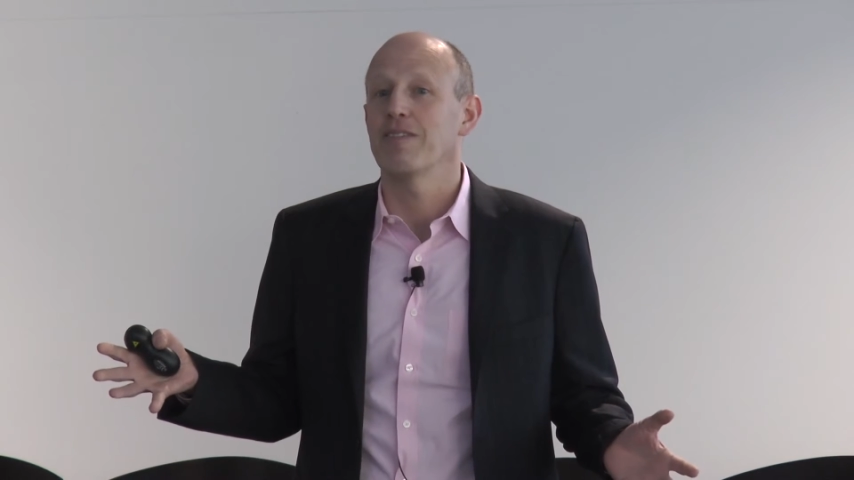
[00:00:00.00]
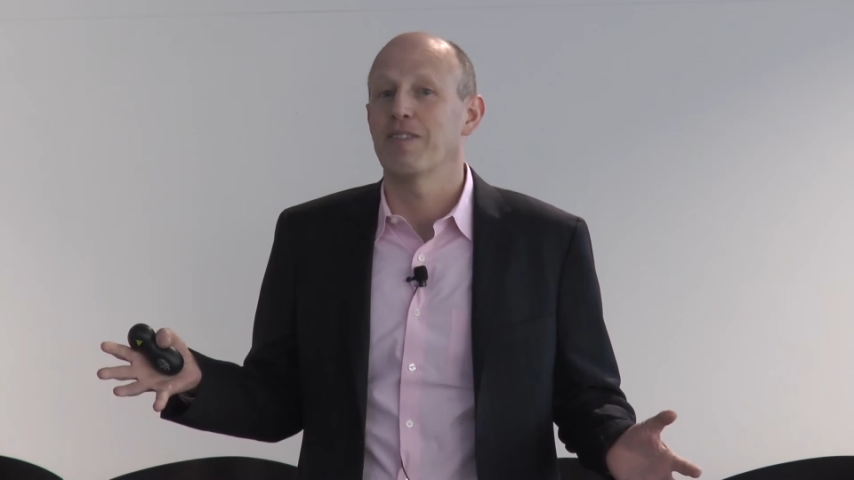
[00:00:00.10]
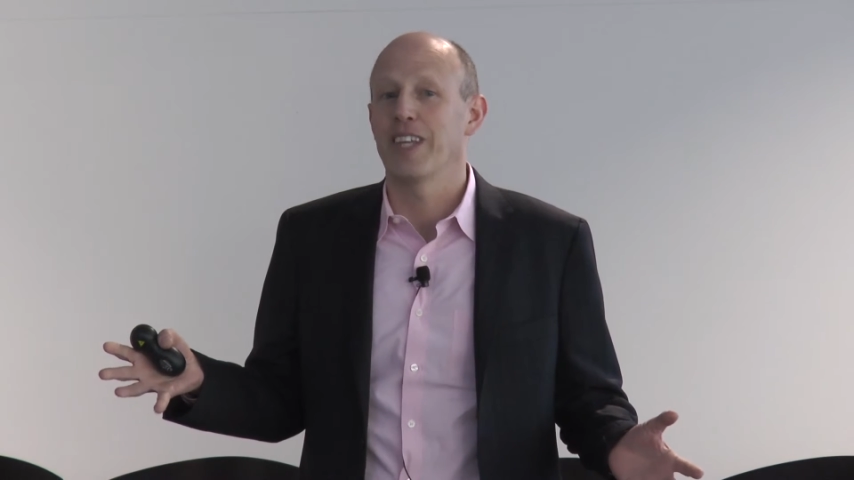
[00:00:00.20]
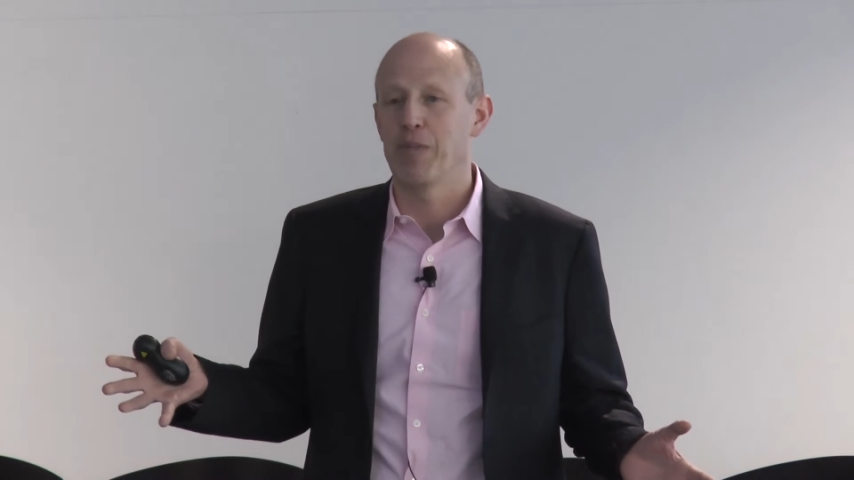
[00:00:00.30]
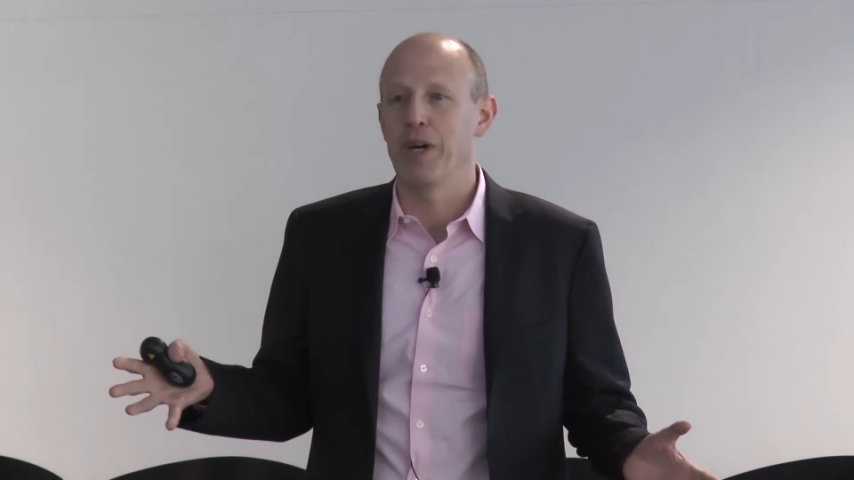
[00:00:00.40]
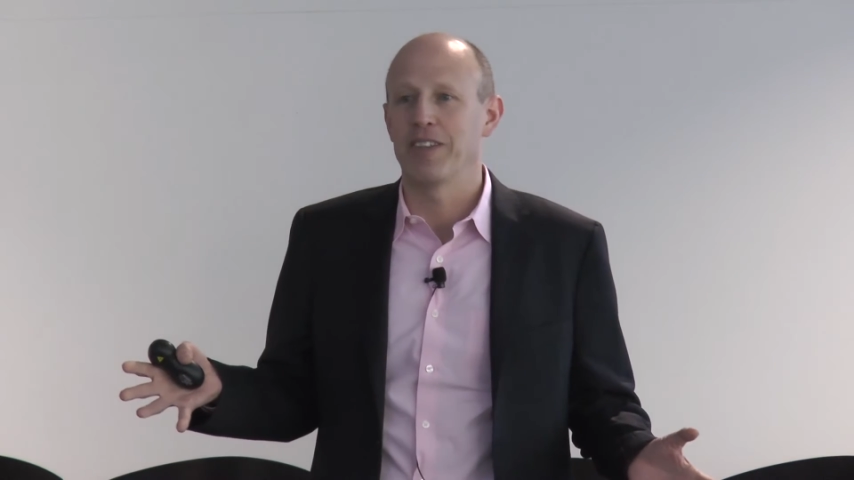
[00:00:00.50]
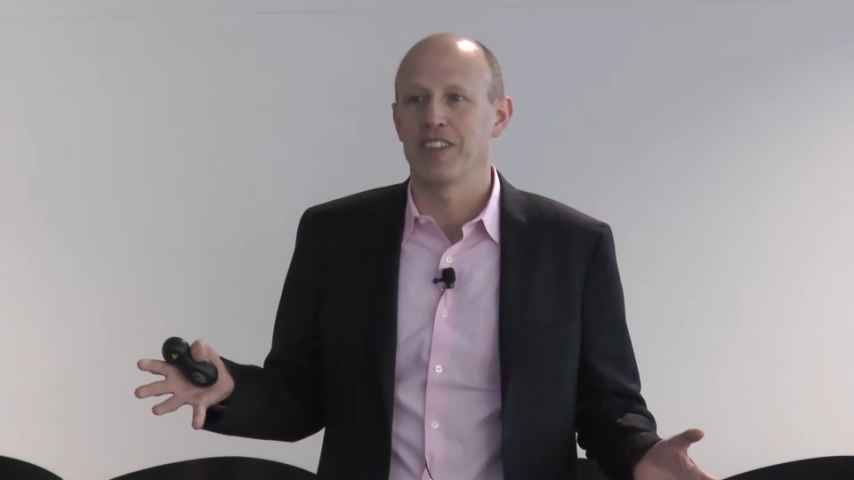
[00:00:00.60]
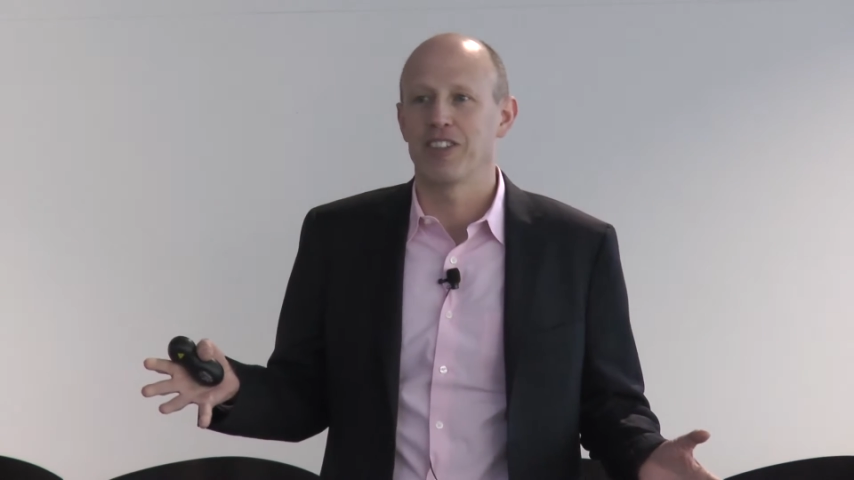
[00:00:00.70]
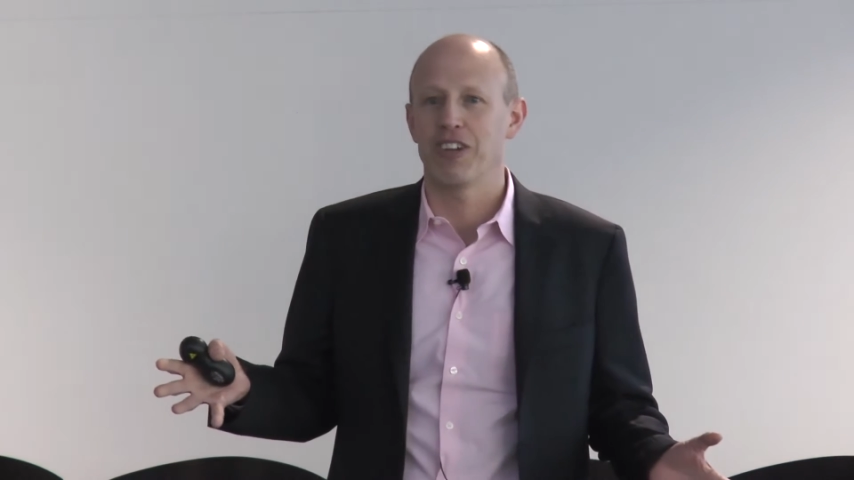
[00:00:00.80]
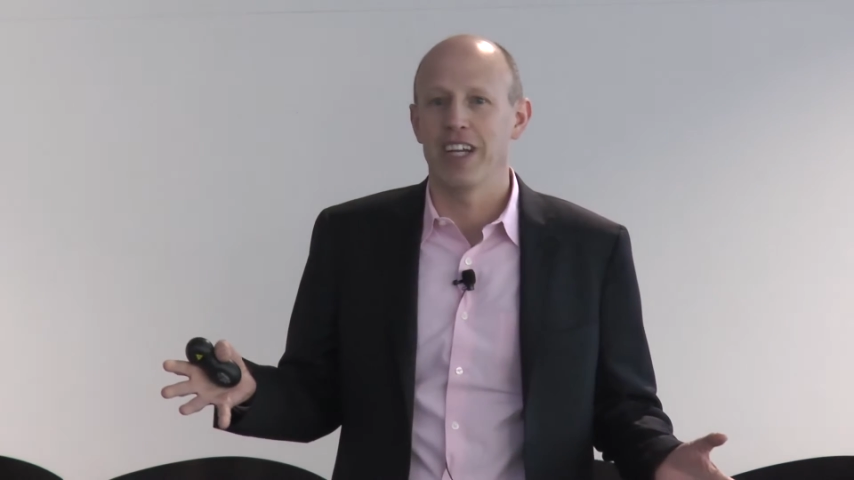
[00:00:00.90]
think about
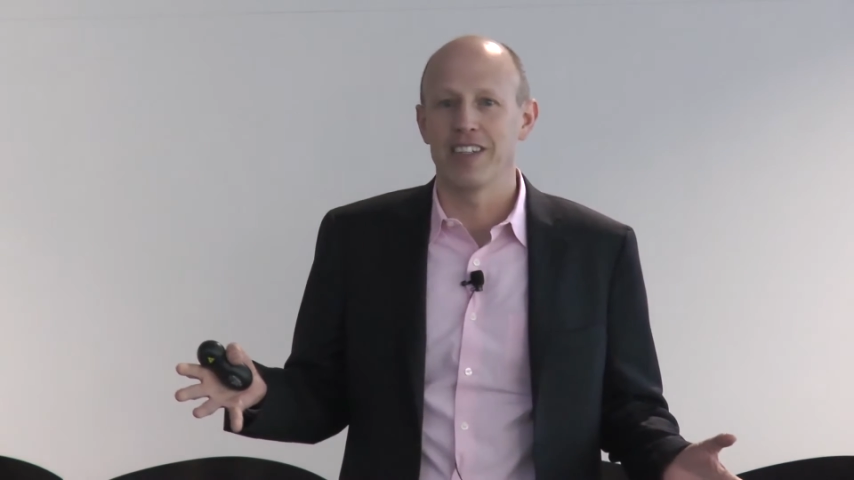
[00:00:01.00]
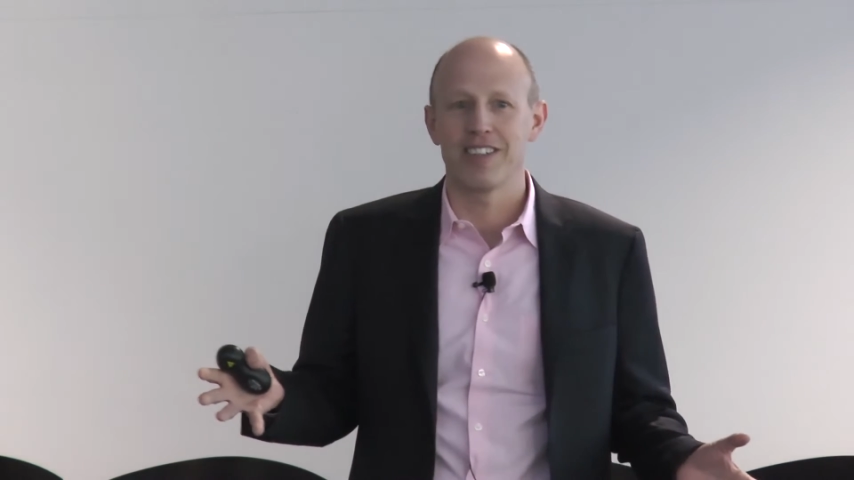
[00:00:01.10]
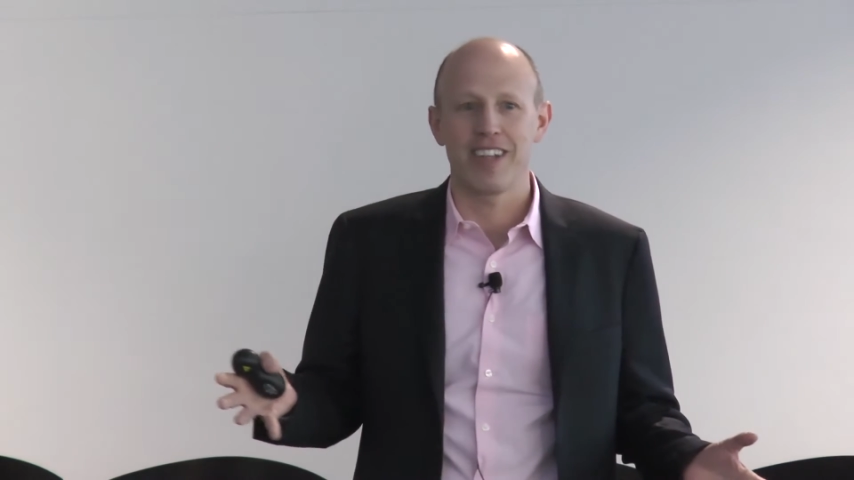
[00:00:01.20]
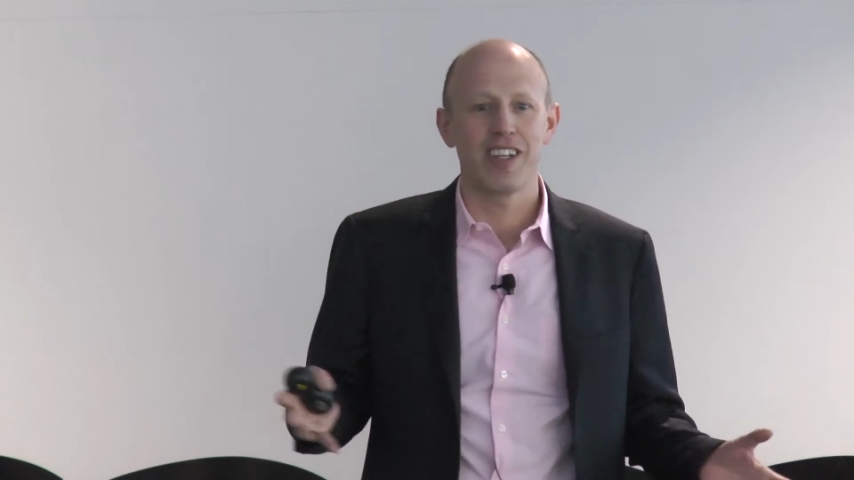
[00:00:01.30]
this trend is I